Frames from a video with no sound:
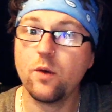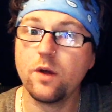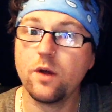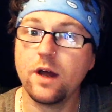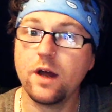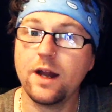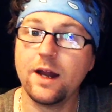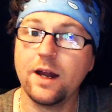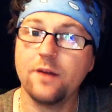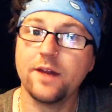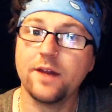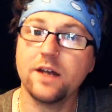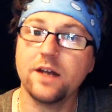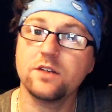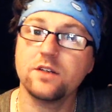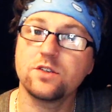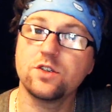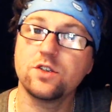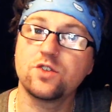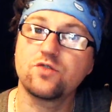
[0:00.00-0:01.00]
Allow that
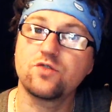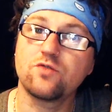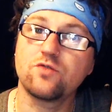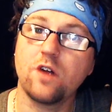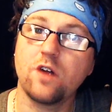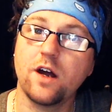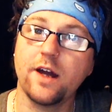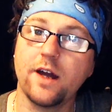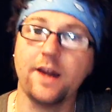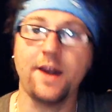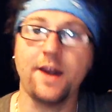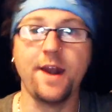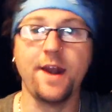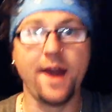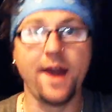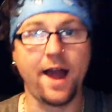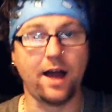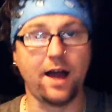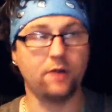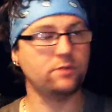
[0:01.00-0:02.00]
to dry
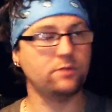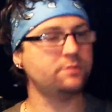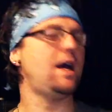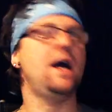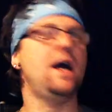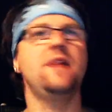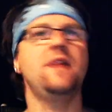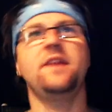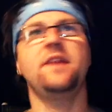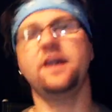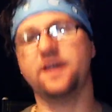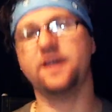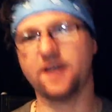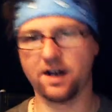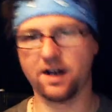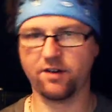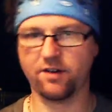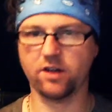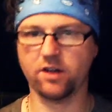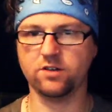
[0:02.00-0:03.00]
now and then
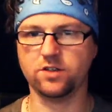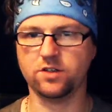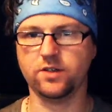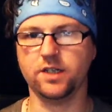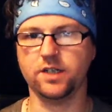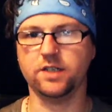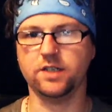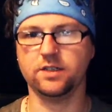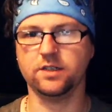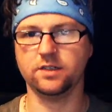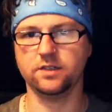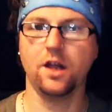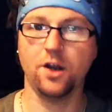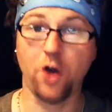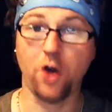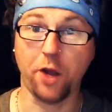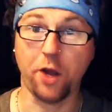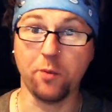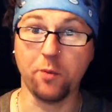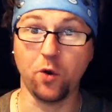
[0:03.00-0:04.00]
carry on doing
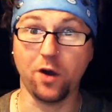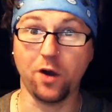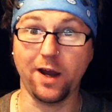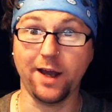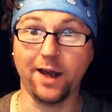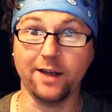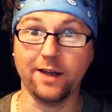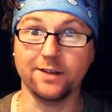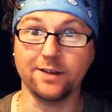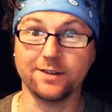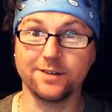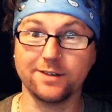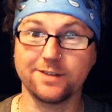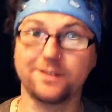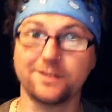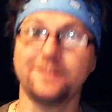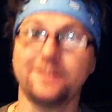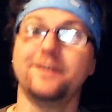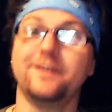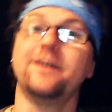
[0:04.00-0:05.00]
9 more layers,
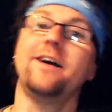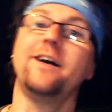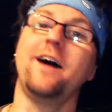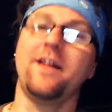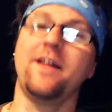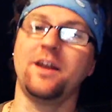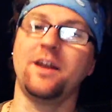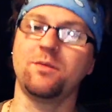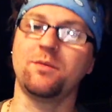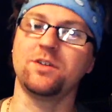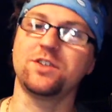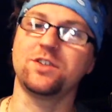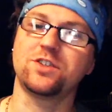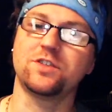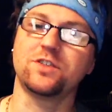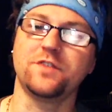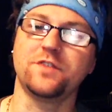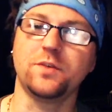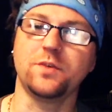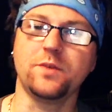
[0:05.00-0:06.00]
and I'm going to stuff
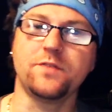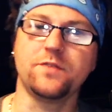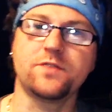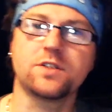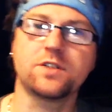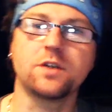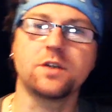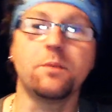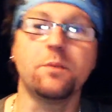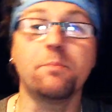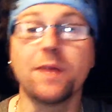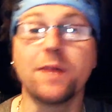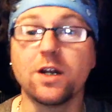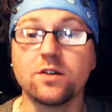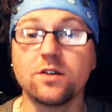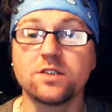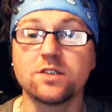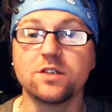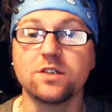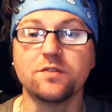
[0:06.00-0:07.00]
it with some pillow
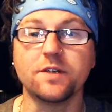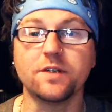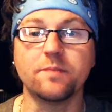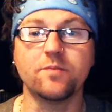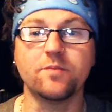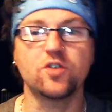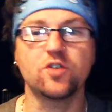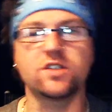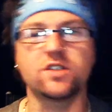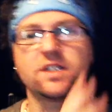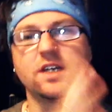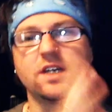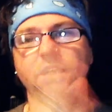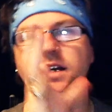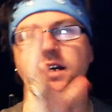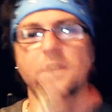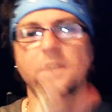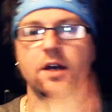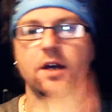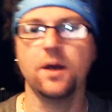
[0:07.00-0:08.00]
stuffing just to
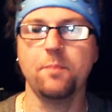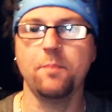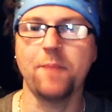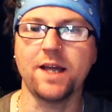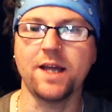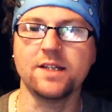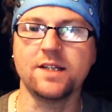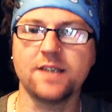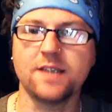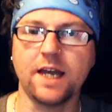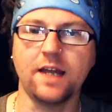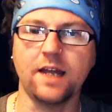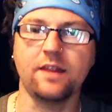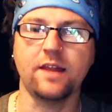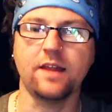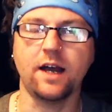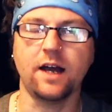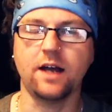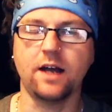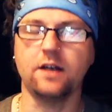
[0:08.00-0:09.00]
maintain
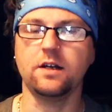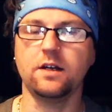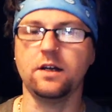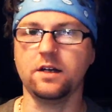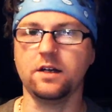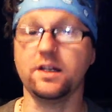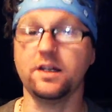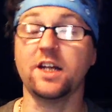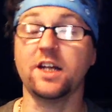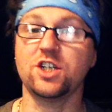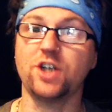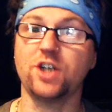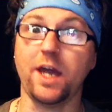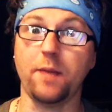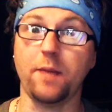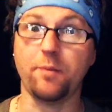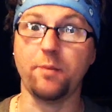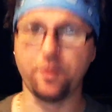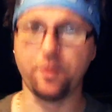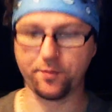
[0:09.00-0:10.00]
that shape.
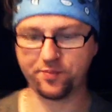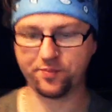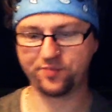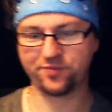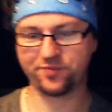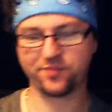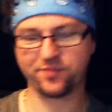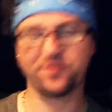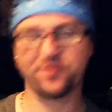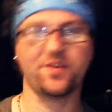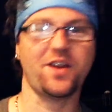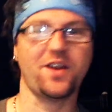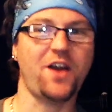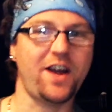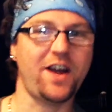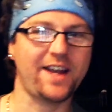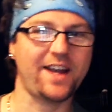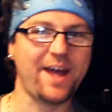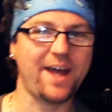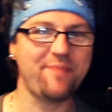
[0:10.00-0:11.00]

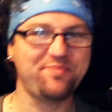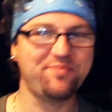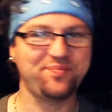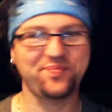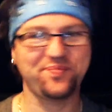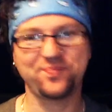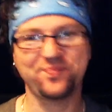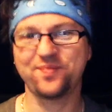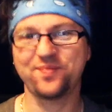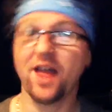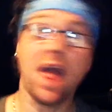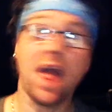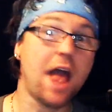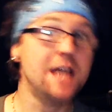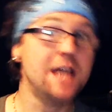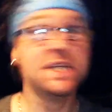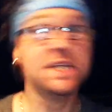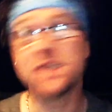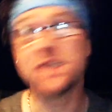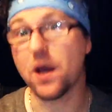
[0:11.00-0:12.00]
Okay,
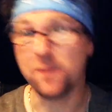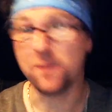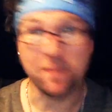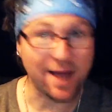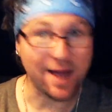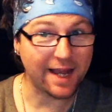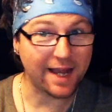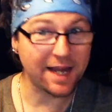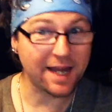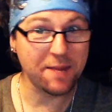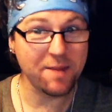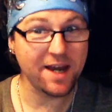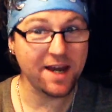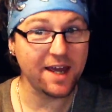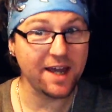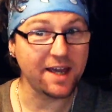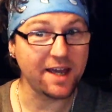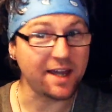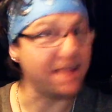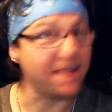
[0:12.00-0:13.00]
so I'll be back in a
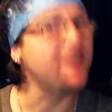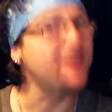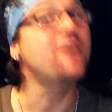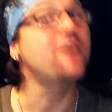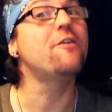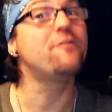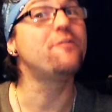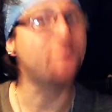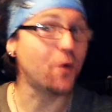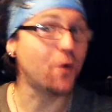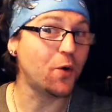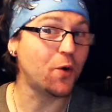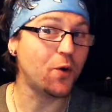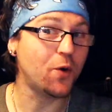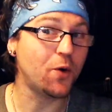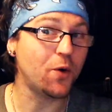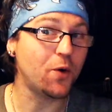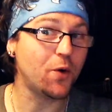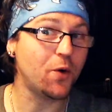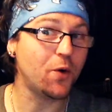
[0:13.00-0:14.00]
minute
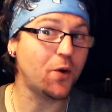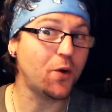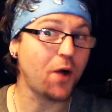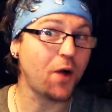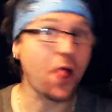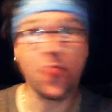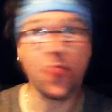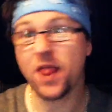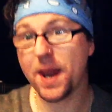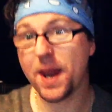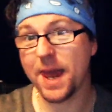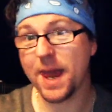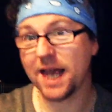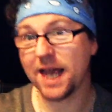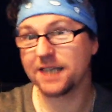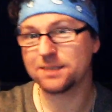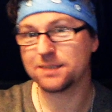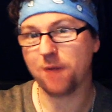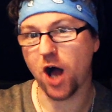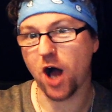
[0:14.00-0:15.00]
for the
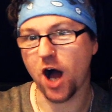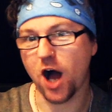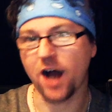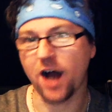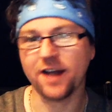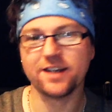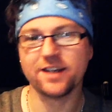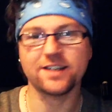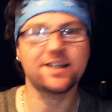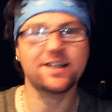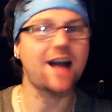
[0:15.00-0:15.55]
next part.